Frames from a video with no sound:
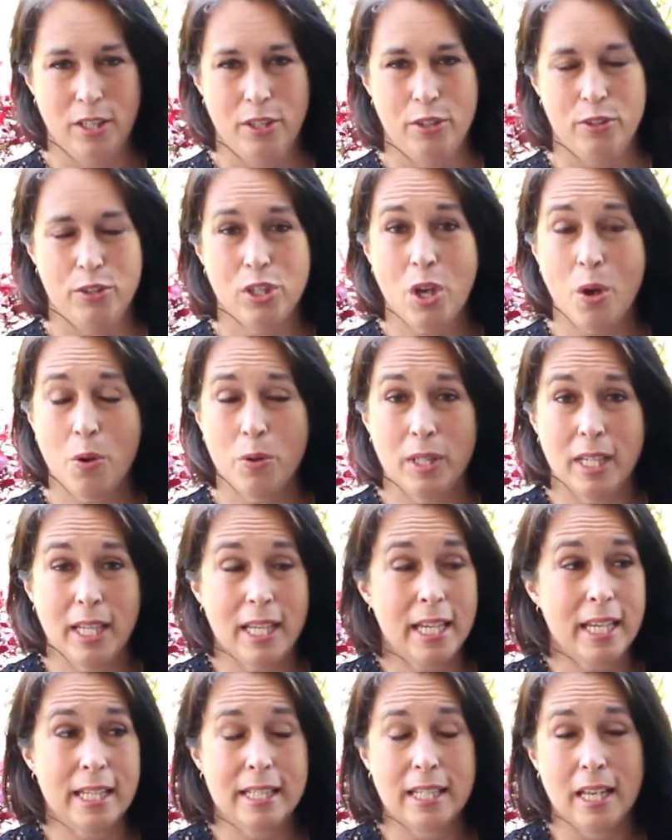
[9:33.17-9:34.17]
You don't
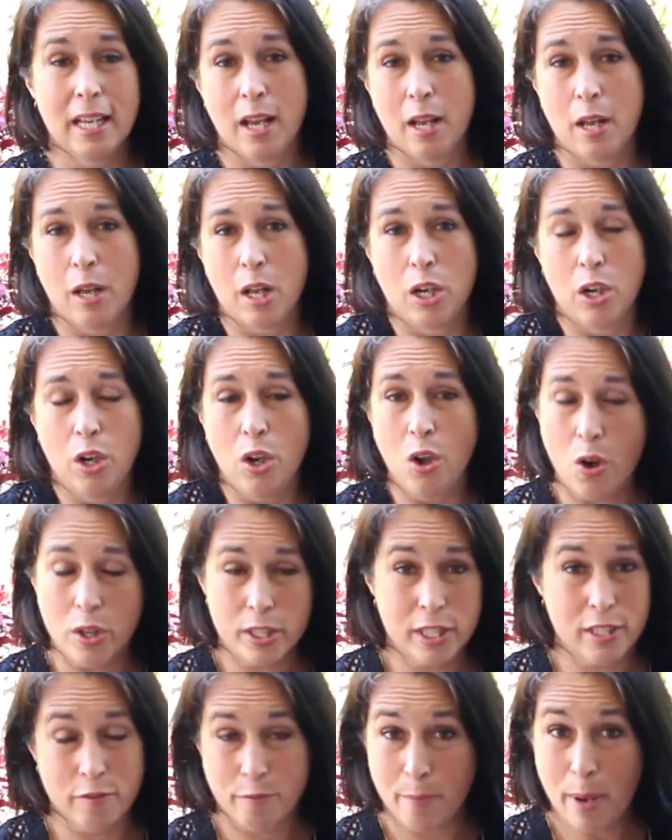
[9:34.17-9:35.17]
need
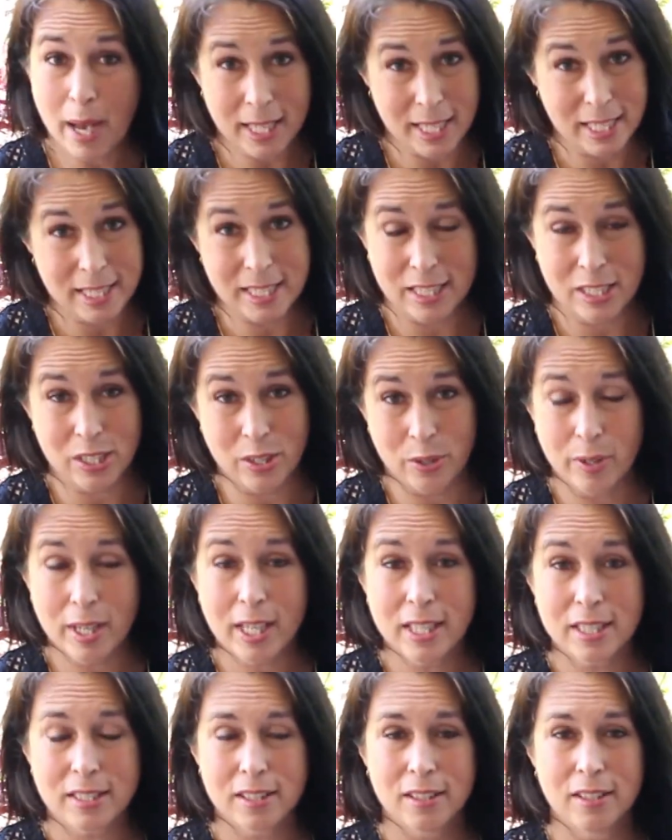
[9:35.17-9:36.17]
lots of money to do
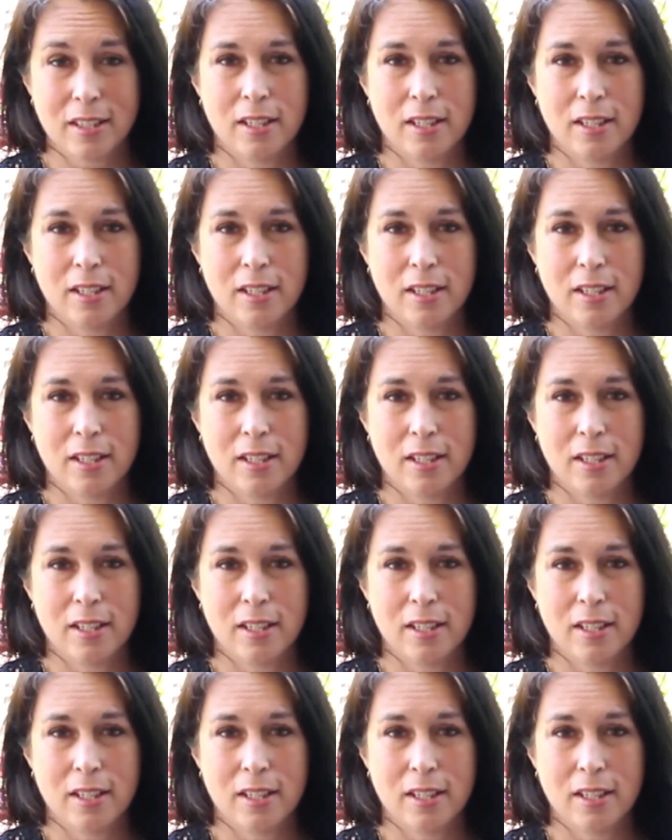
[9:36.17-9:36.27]
it.